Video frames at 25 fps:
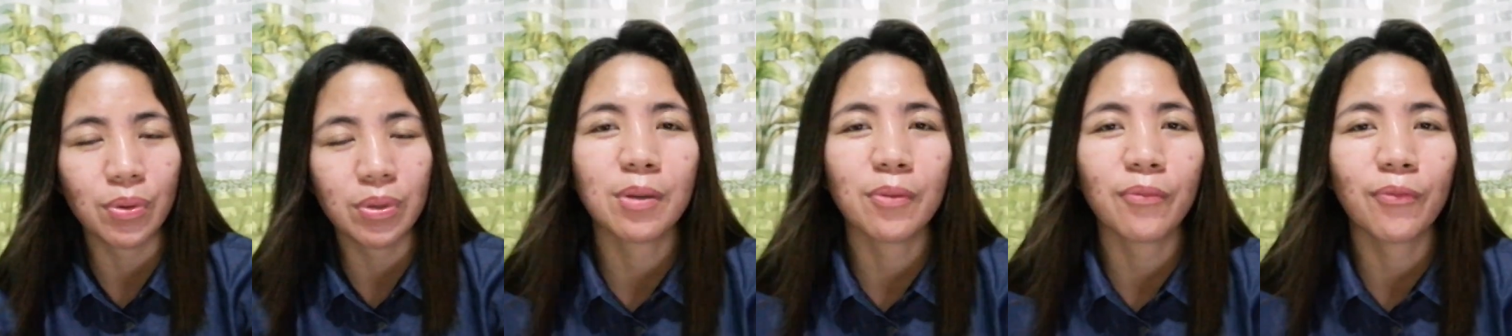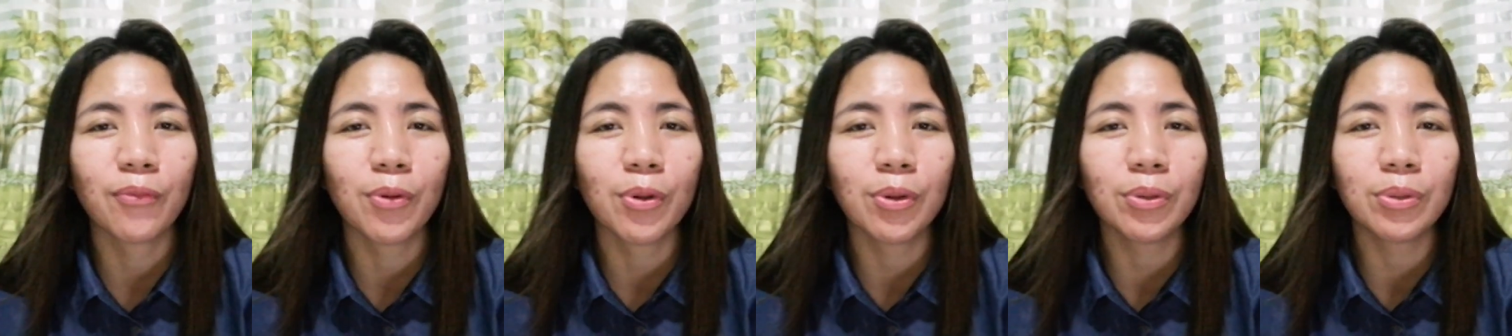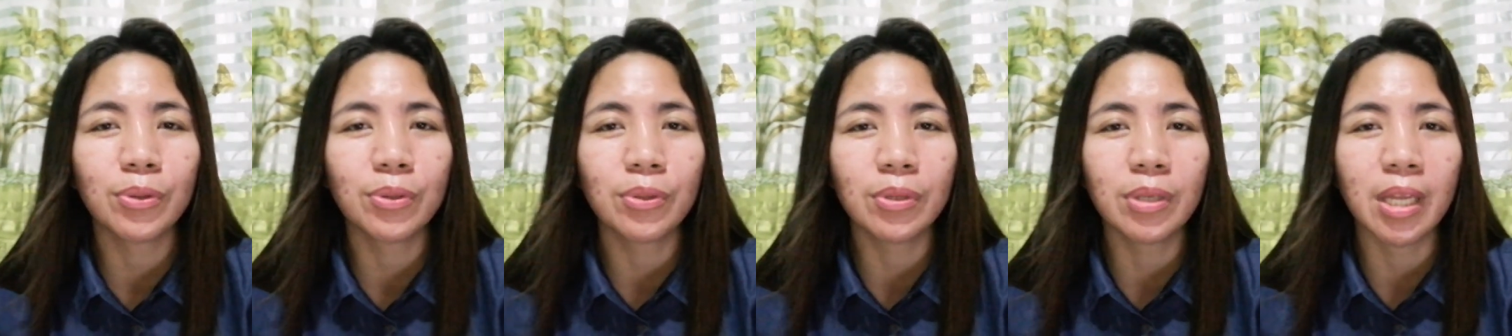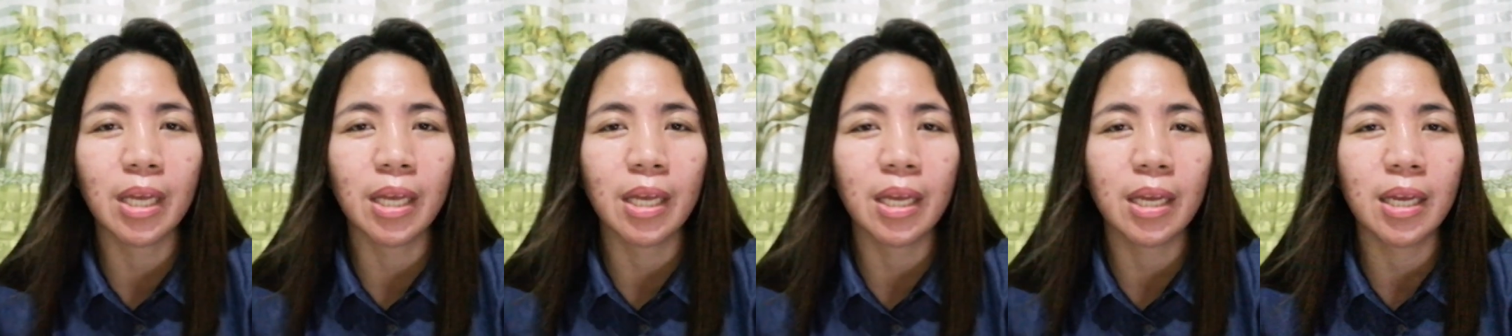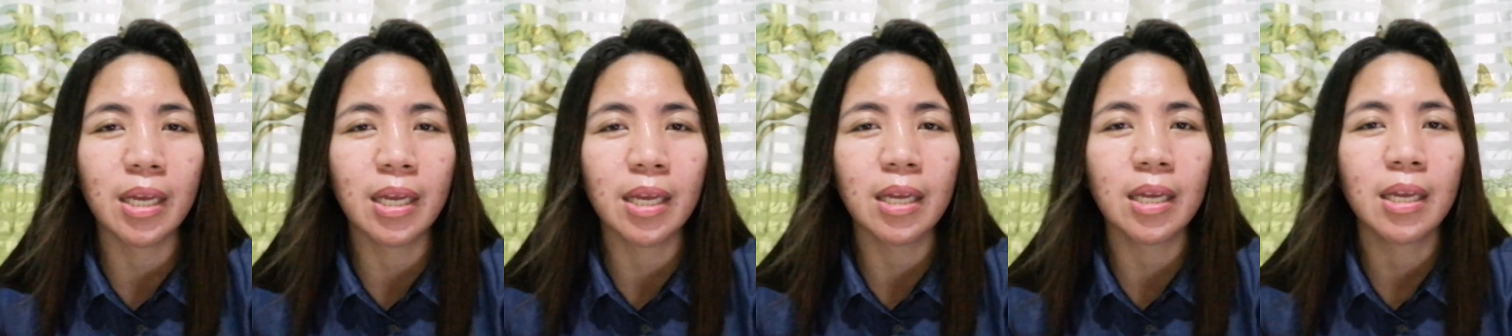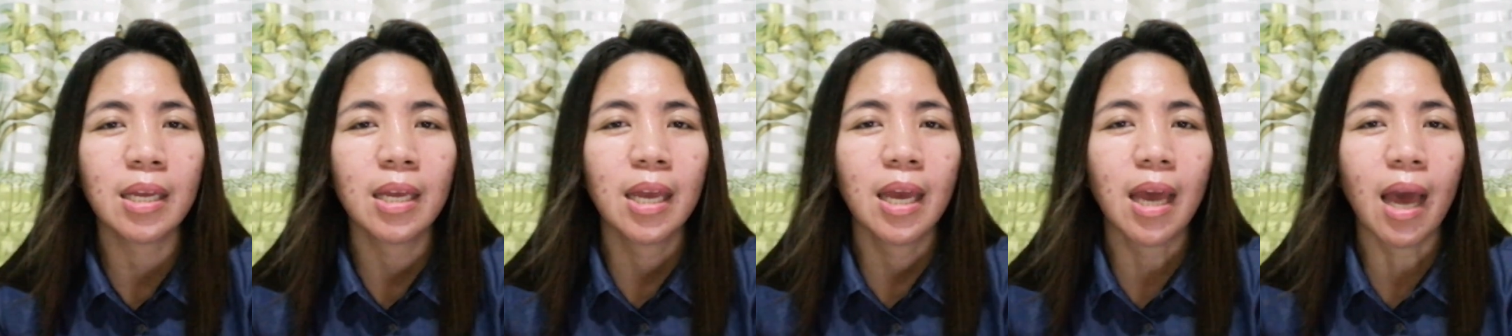Now for today,
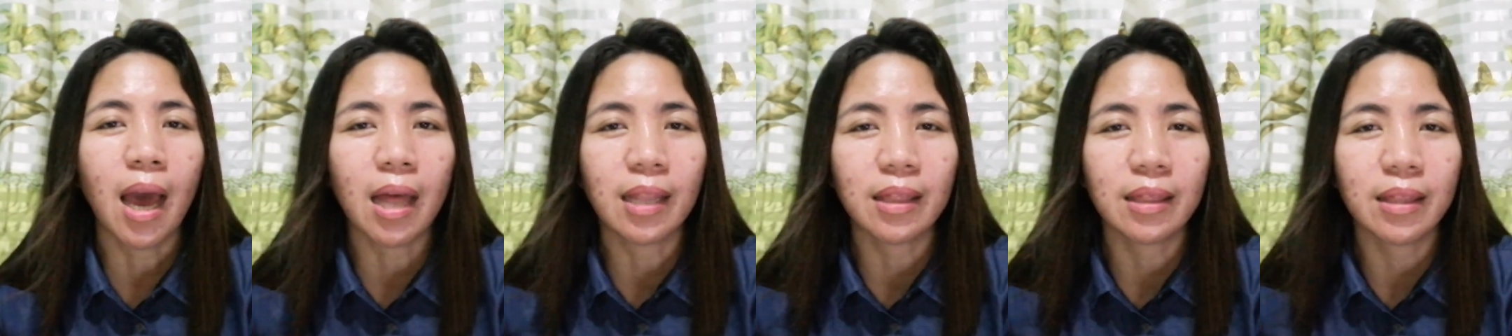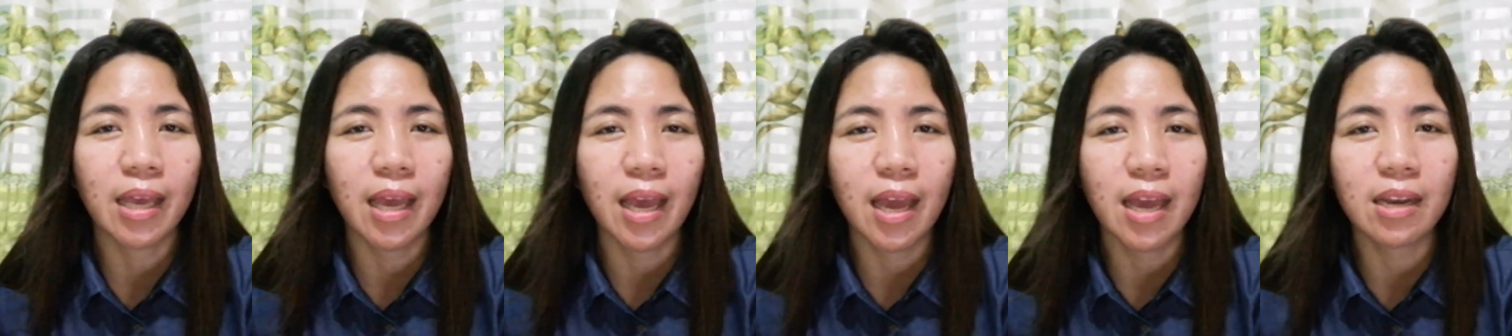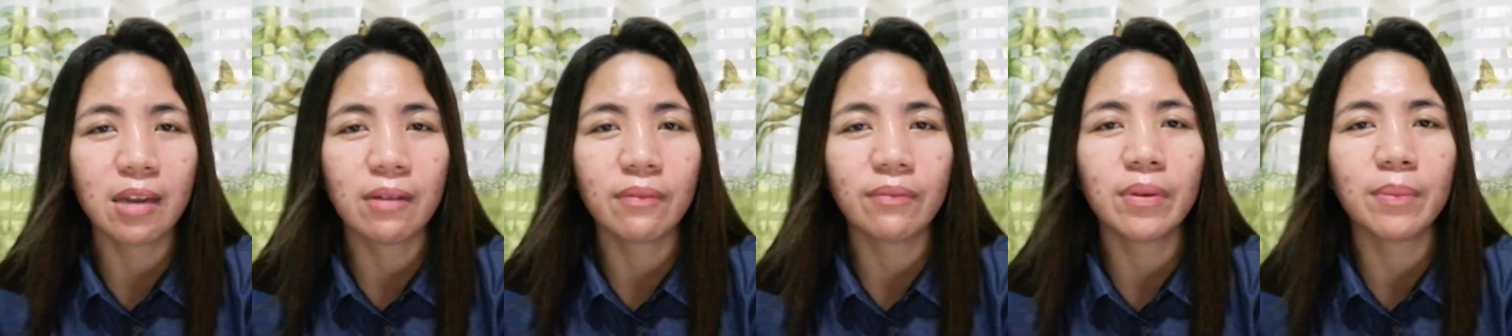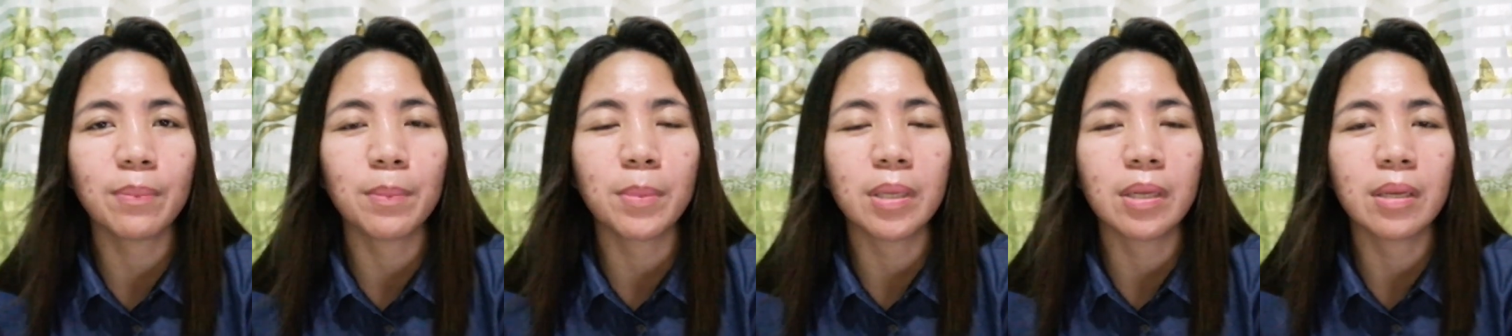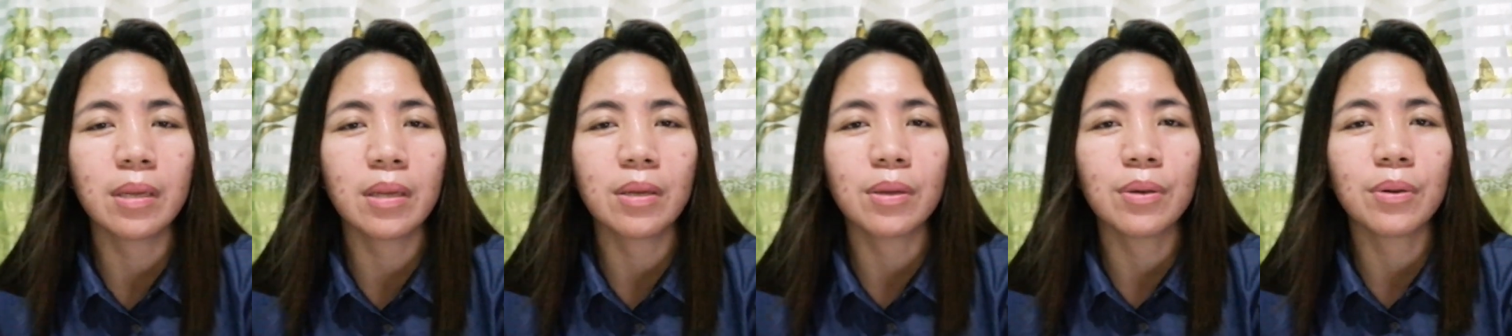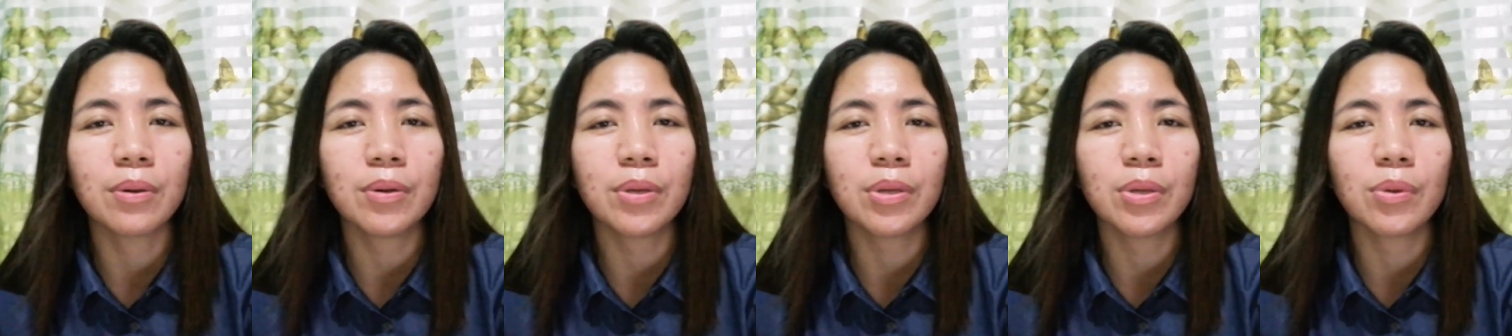at the end of the video,